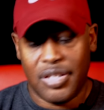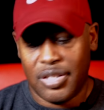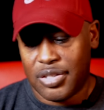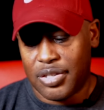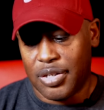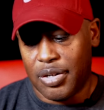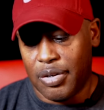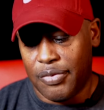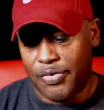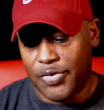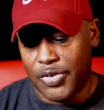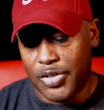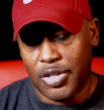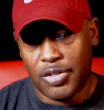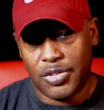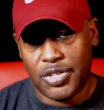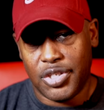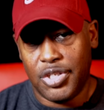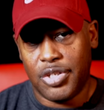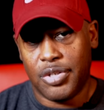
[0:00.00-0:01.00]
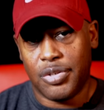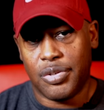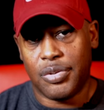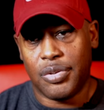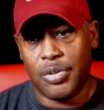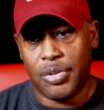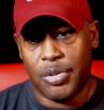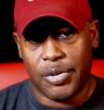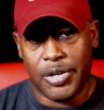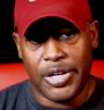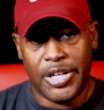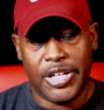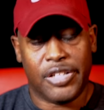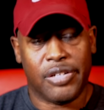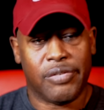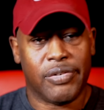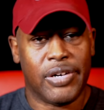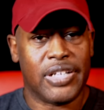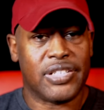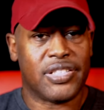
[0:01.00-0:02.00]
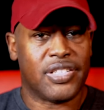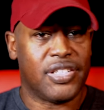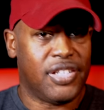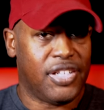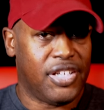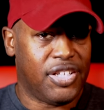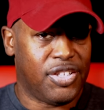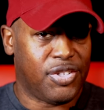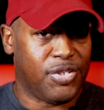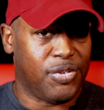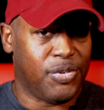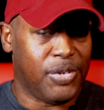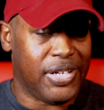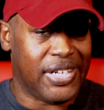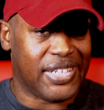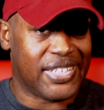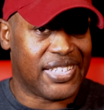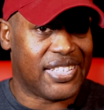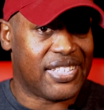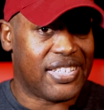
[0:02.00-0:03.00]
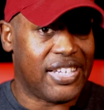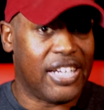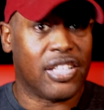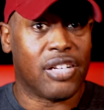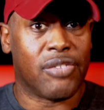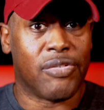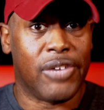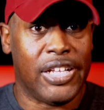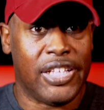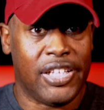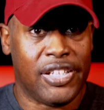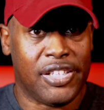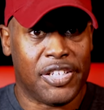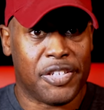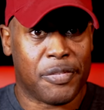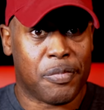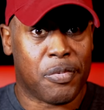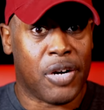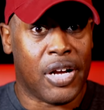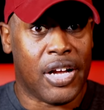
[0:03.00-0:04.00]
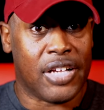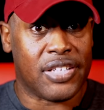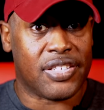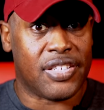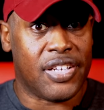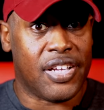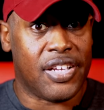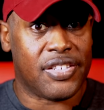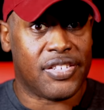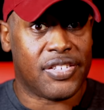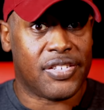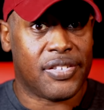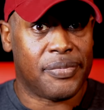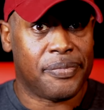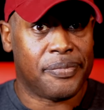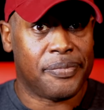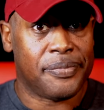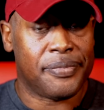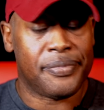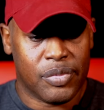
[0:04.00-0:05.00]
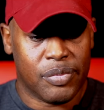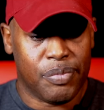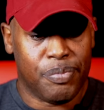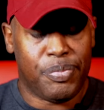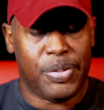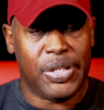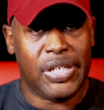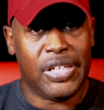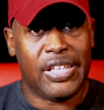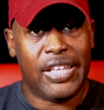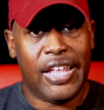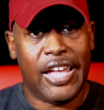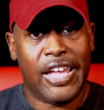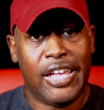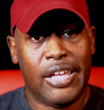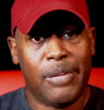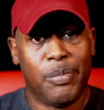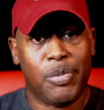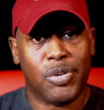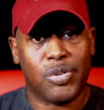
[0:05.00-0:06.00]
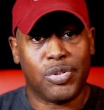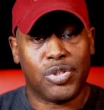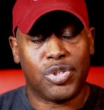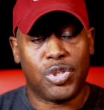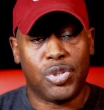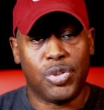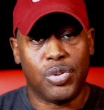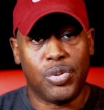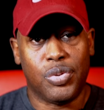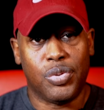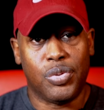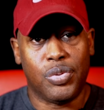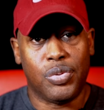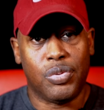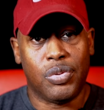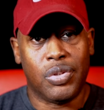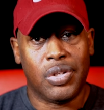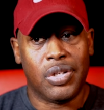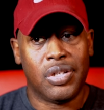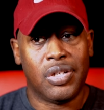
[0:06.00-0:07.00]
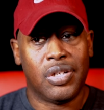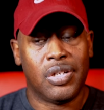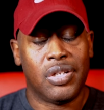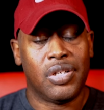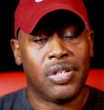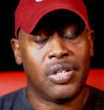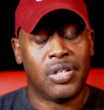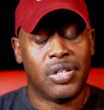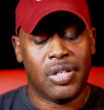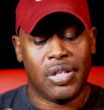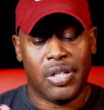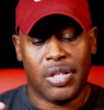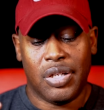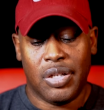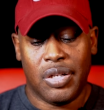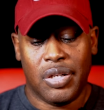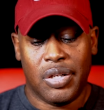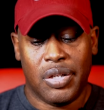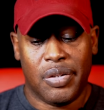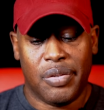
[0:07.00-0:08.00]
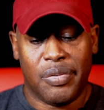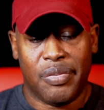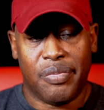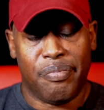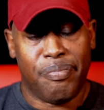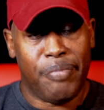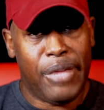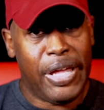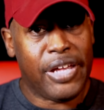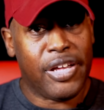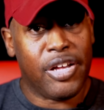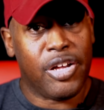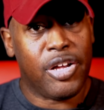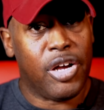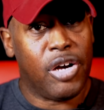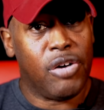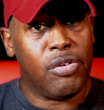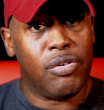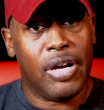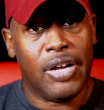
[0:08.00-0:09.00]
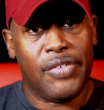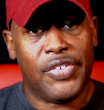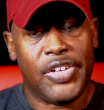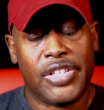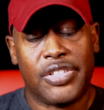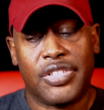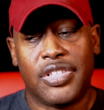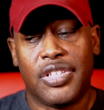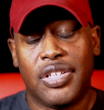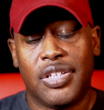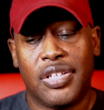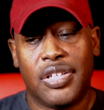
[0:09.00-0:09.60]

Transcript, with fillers: So for those of you who are interested into accelerating this process, being able to make a go of it,